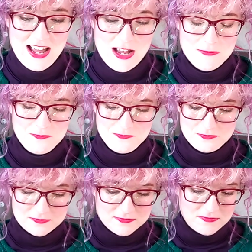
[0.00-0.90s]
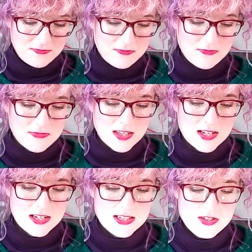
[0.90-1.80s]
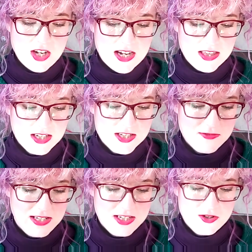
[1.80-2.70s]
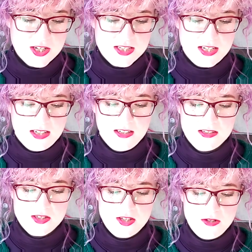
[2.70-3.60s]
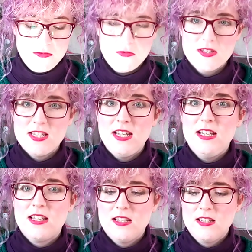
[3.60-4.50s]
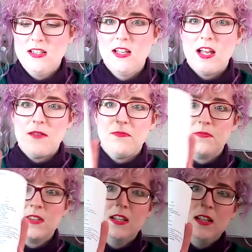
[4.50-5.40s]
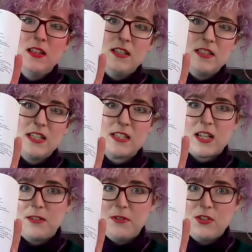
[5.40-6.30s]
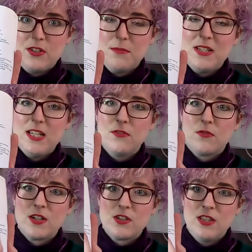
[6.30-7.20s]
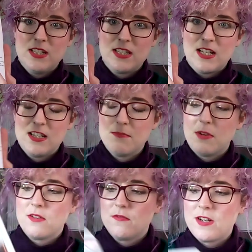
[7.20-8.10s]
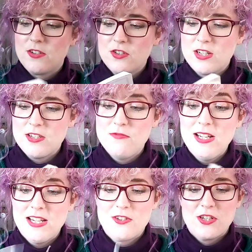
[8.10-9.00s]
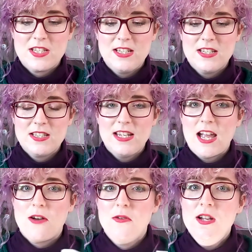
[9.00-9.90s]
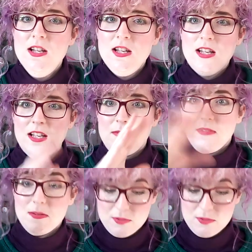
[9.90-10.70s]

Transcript: um, and yeah, I think it's really interesting to see that um, there's this side which is the medieval French and this side is modern French. And it's really interesting to see how um, it